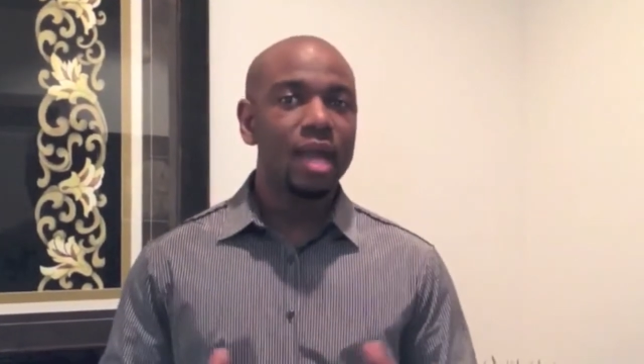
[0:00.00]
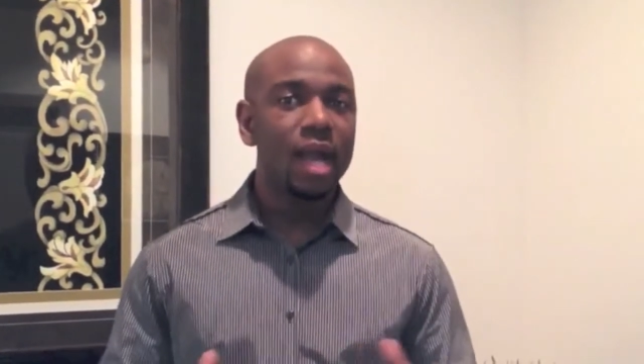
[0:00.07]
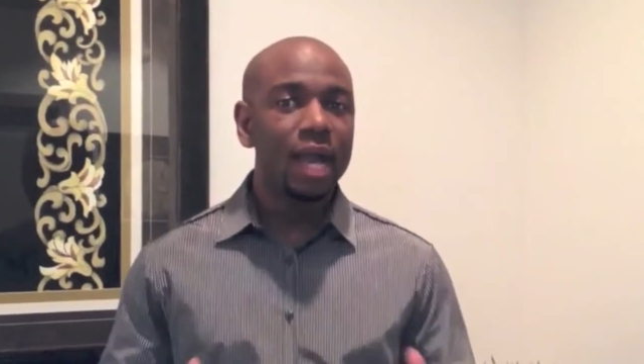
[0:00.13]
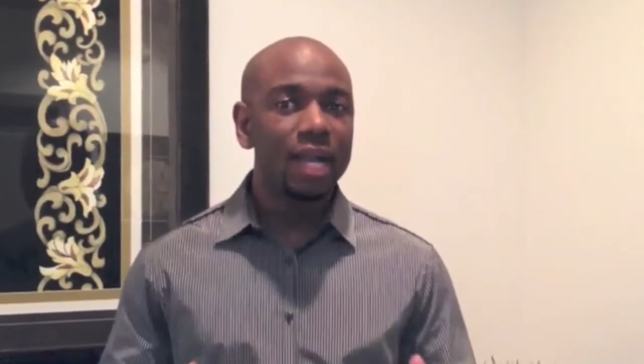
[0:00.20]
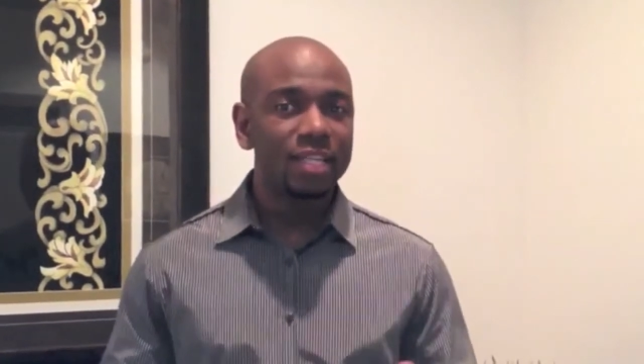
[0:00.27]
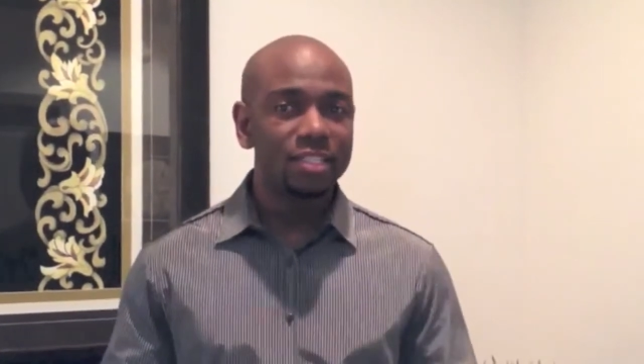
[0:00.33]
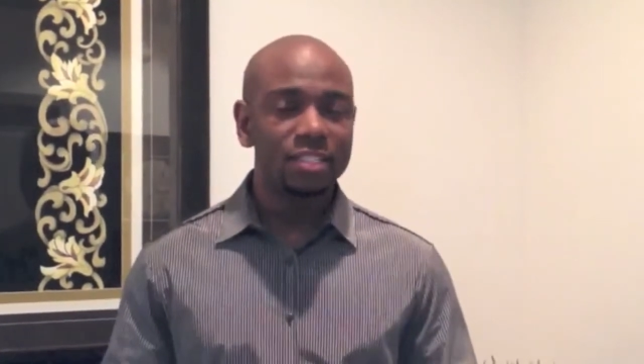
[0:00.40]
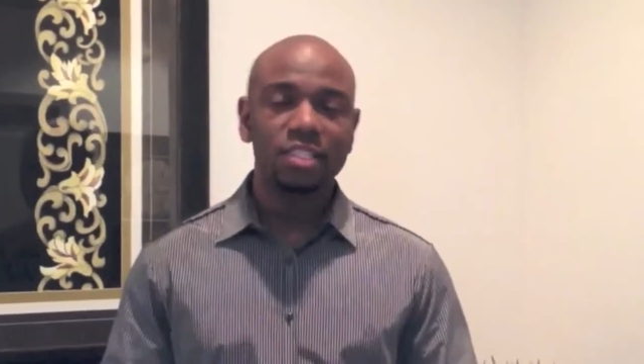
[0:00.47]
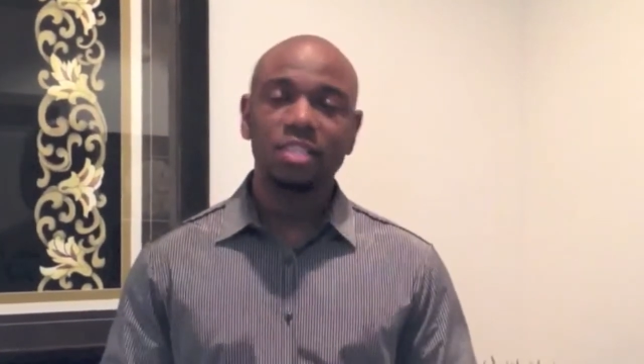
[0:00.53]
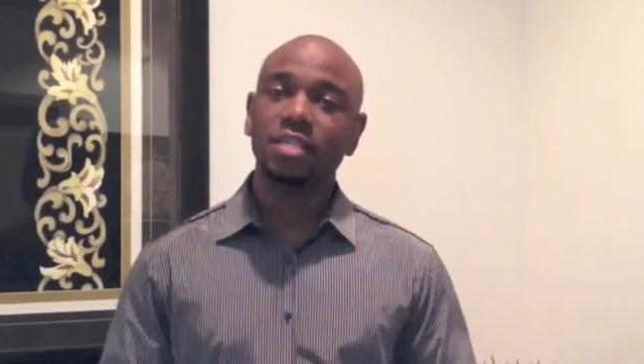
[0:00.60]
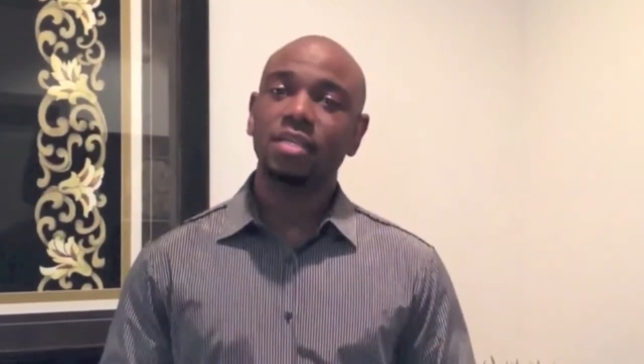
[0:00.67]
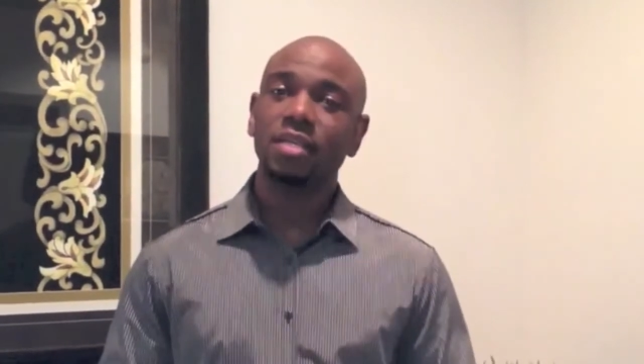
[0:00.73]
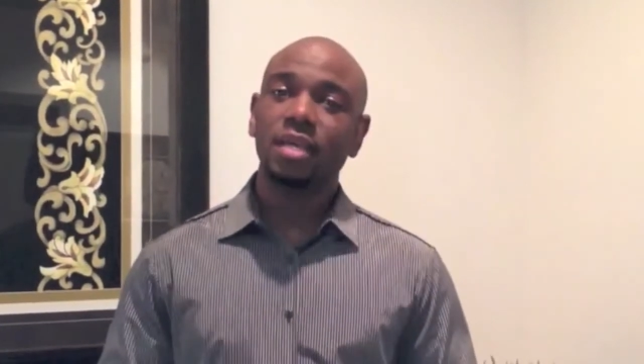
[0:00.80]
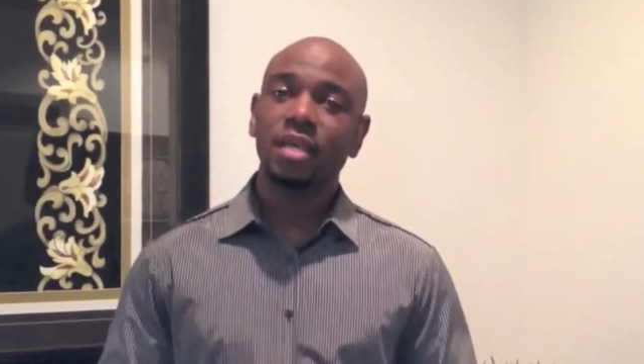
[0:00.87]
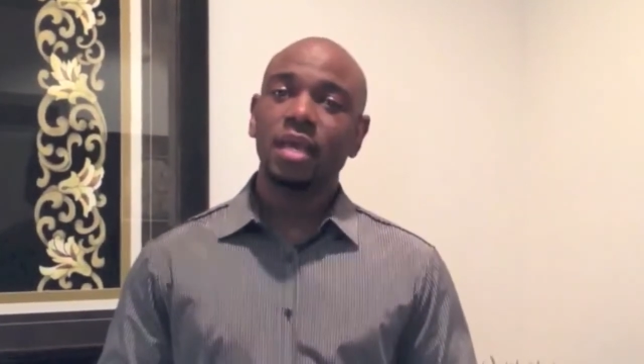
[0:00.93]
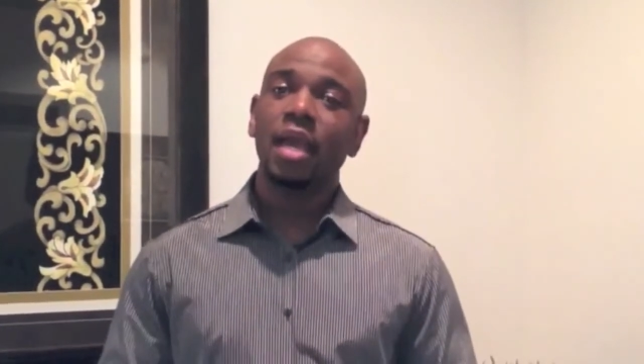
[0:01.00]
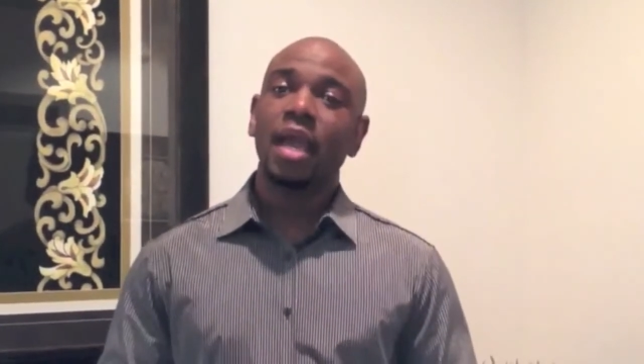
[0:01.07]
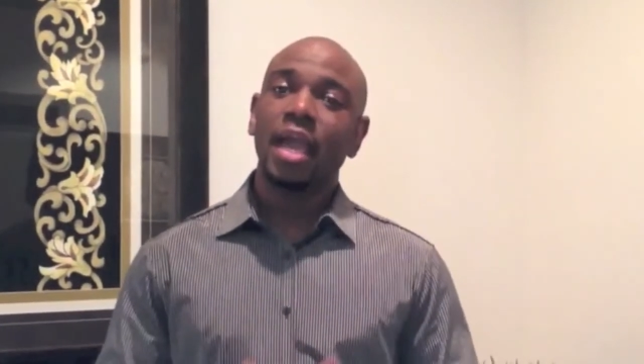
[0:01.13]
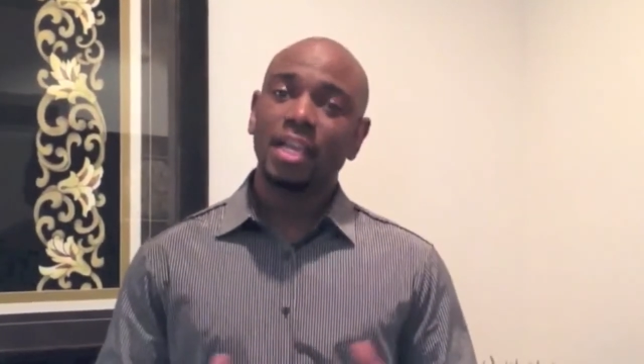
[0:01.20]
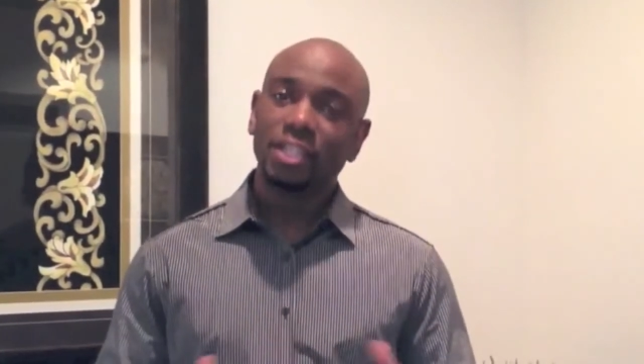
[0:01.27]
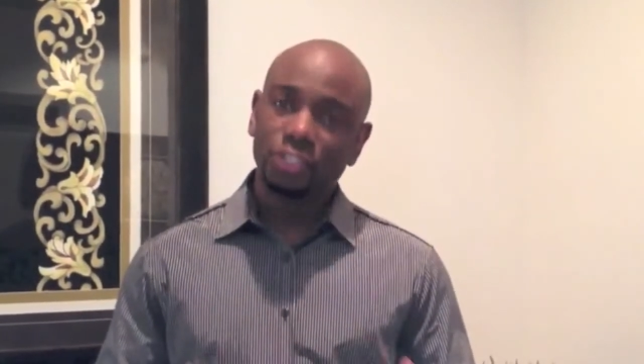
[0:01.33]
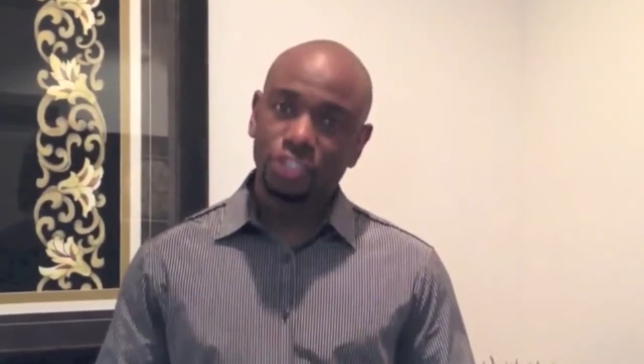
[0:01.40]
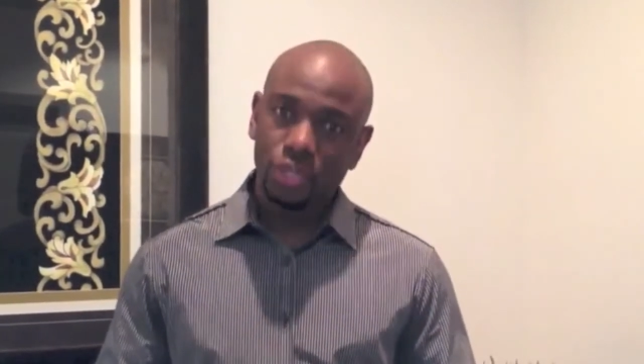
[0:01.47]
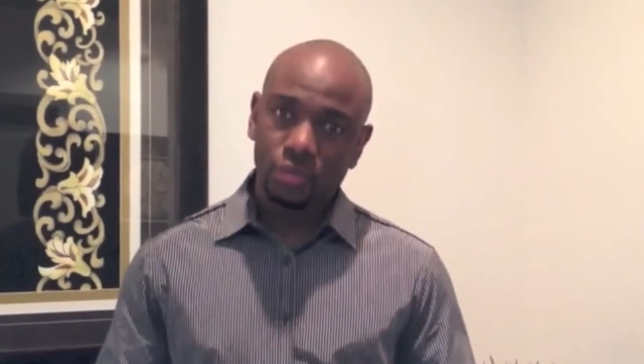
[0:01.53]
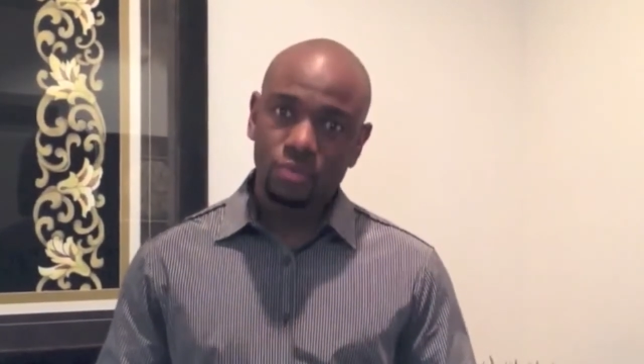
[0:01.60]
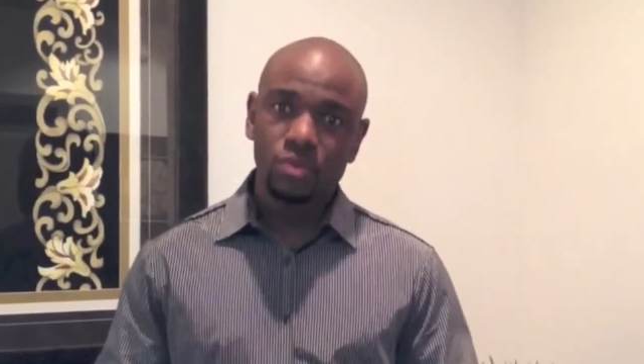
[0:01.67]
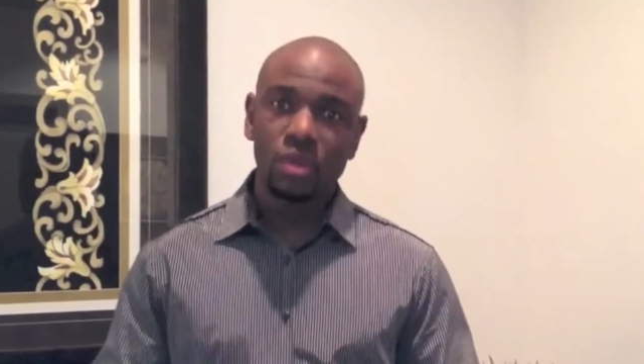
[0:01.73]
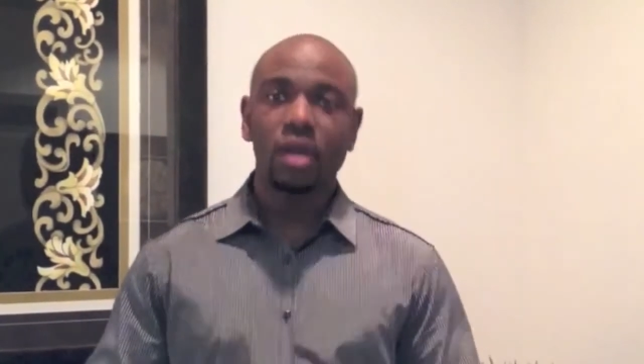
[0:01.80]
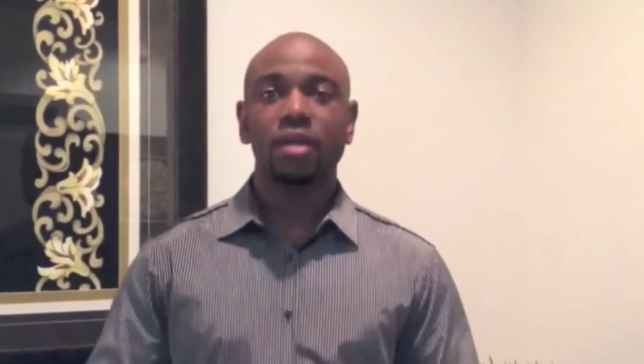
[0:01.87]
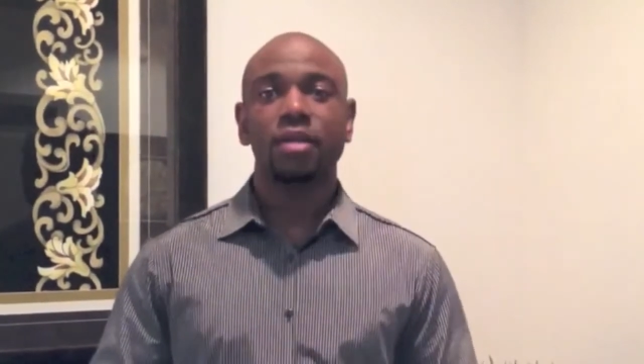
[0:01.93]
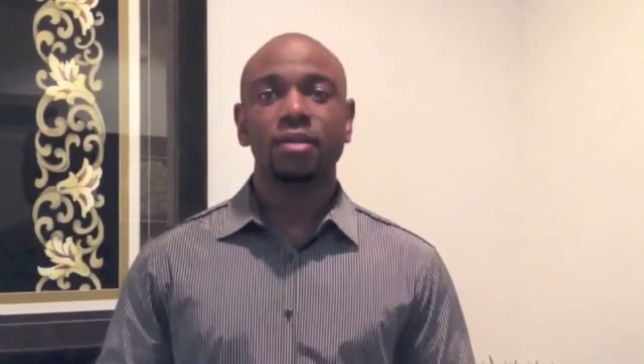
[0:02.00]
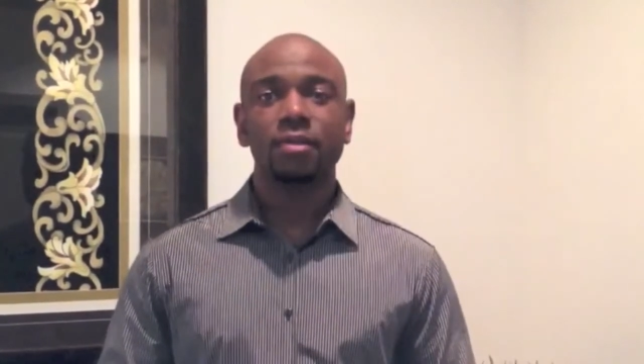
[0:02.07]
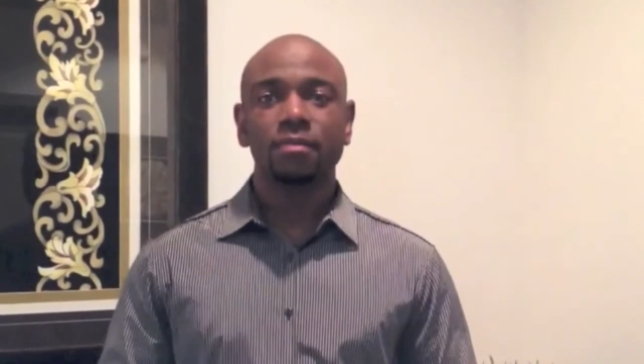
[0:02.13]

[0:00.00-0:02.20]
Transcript: Ice-T, and Chubb Rock.